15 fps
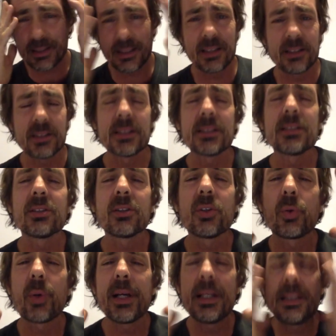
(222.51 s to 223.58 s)
And it's just
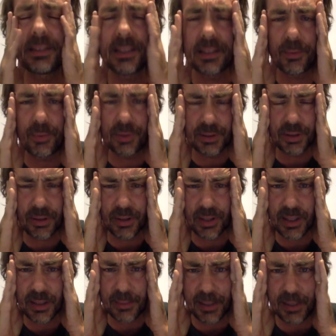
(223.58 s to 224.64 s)
crazy that we're
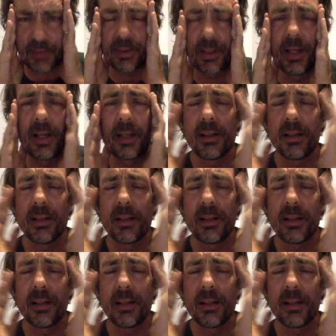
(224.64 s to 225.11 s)
talking about